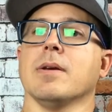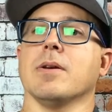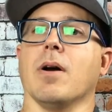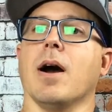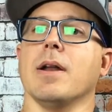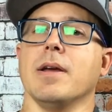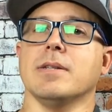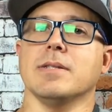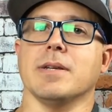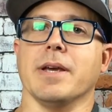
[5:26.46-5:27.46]
your
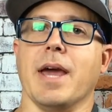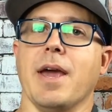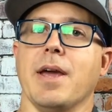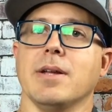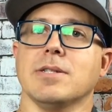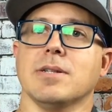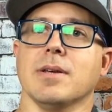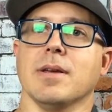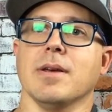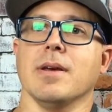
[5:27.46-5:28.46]
audience is engaged,
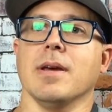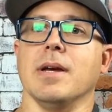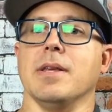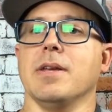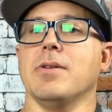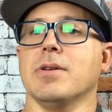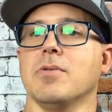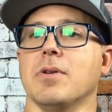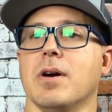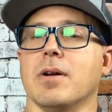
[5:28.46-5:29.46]
and then you can
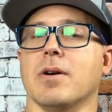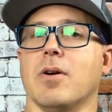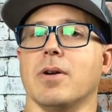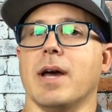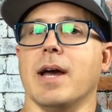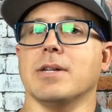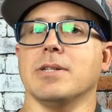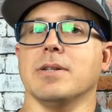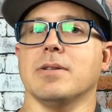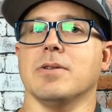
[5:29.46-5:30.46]
do a call to
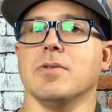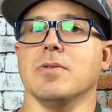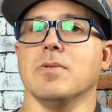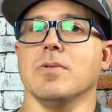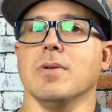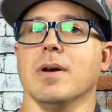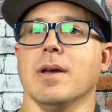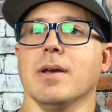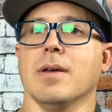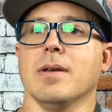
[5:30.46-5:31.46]
action to
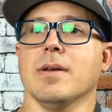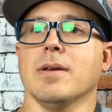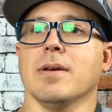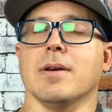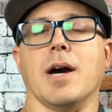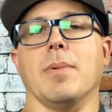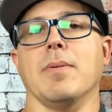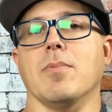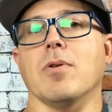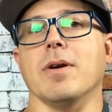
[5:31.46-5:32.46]

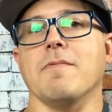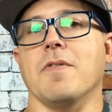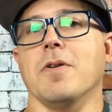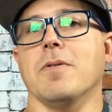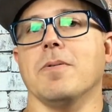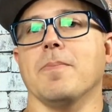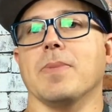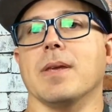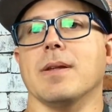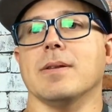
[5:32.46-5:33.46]
comment more info
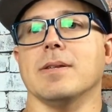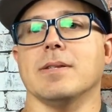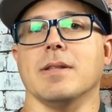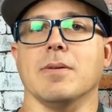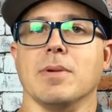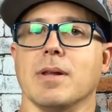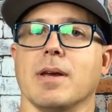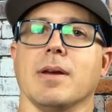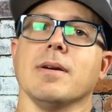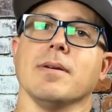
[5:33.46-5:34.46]
to send them a
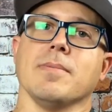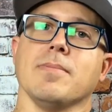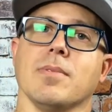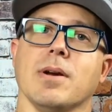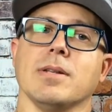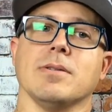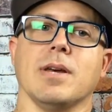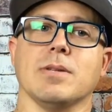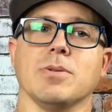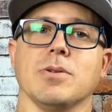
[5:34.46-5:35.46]
link, right? So
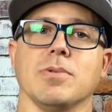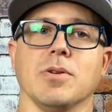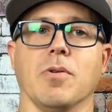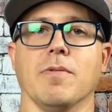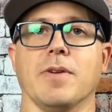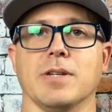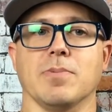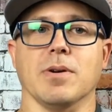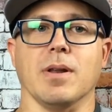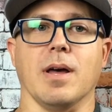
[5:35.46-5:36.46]
that's what you would do on
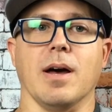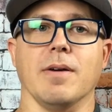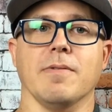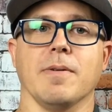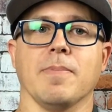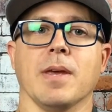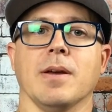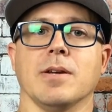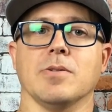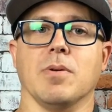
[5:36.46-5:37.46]
Facebook Live.
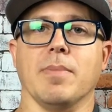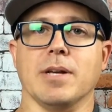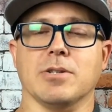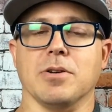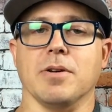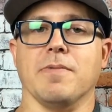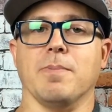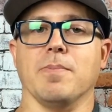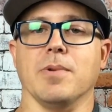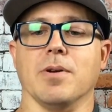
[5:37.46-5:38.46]
You just want to make sure
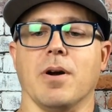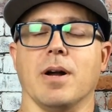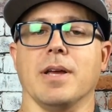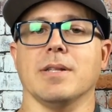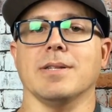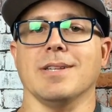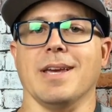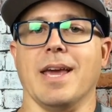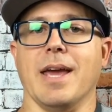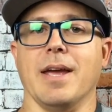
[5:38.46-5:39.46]
your audience is
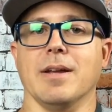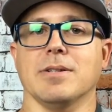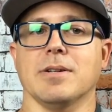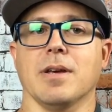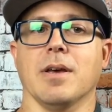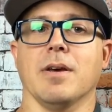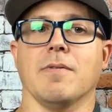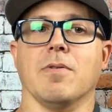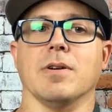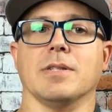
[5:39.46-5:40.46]
engaged.
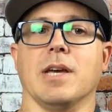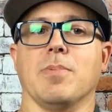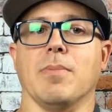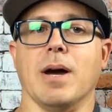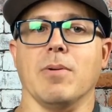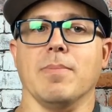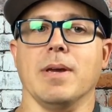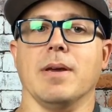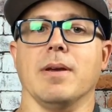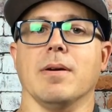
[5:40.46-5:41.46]
For example, mine would
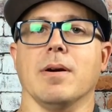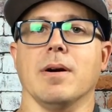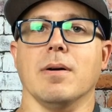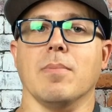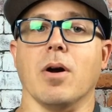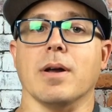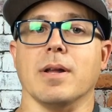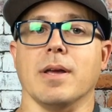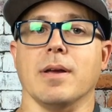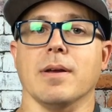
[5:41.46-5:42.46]
be
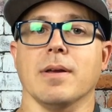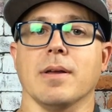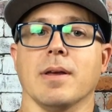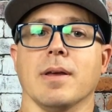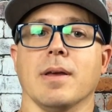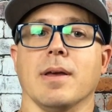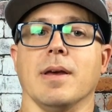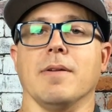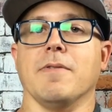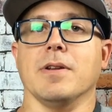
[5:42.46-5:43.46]
marketing,
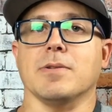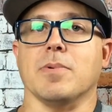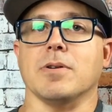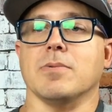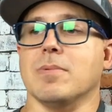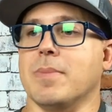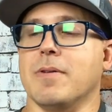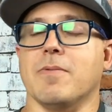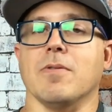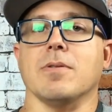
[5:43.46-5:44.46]
and a fitness person would be
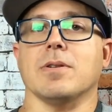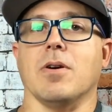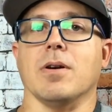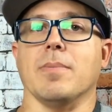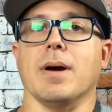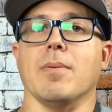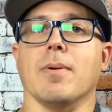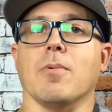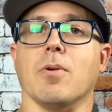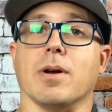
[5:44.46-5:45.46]
for talking about
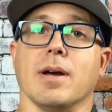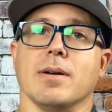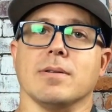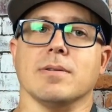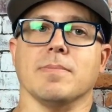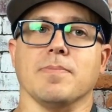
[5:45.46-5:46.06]
workouts.